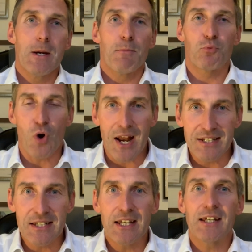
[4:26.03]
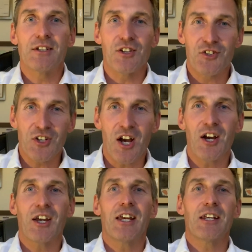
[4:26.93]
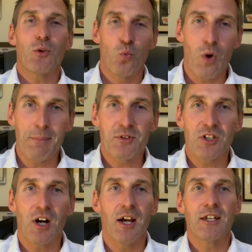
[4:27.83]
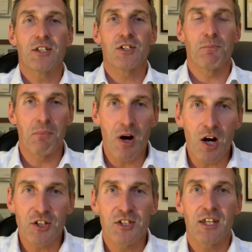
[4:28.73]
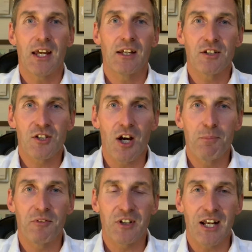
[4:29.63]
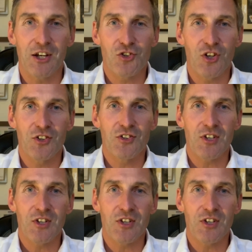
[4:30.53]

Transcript: branding, design, websites, marketing type of connections.